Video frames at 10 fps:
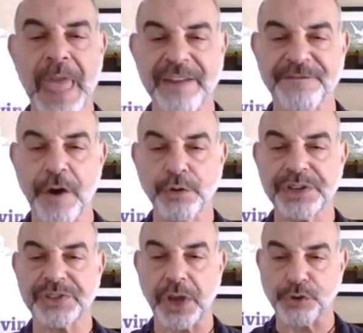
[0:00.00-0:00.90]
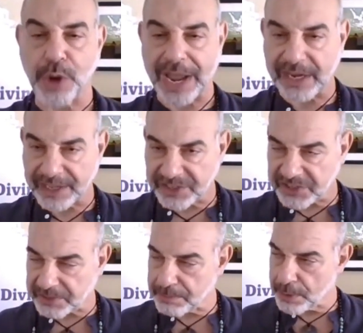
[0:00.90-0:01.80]
and focus on riding
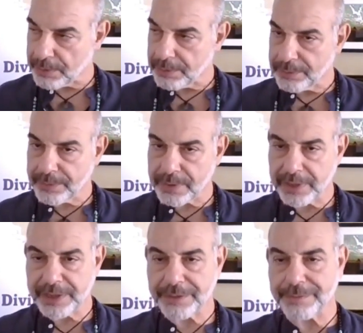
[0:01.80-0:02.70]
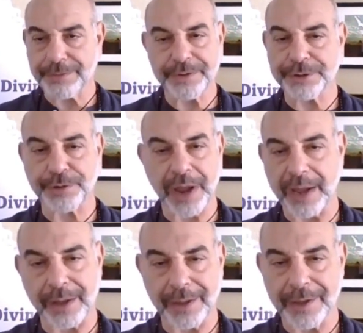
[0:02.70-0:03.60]
smoothly through the
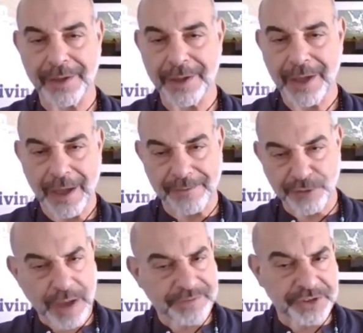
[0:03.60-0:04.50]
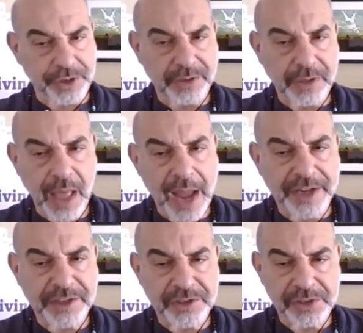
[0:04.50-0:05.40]
trail. If you have certain
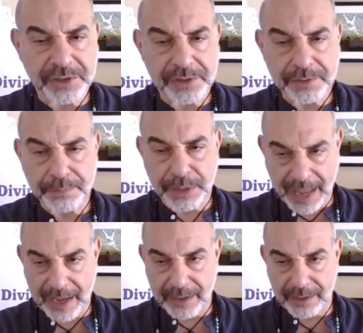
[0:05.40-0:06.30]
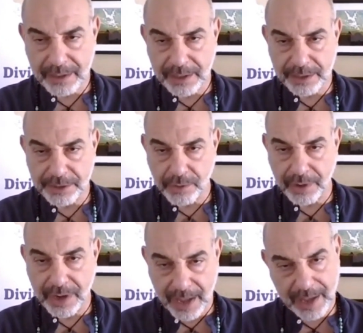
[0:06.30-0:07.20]
lines planned in
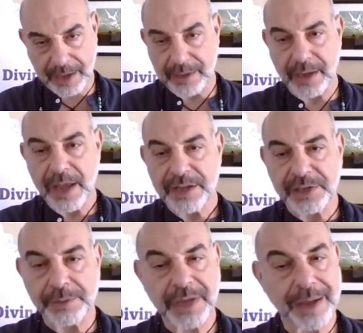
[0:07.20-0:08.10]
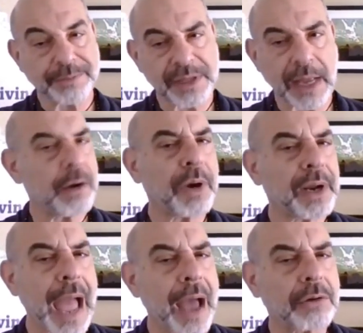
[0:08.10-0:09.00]
your head, sometimes they don't
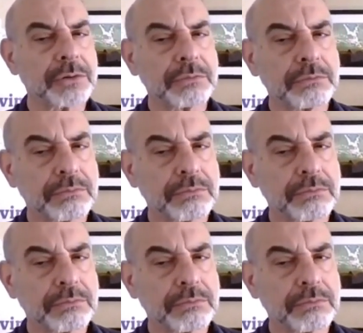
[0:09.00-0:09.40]
work out.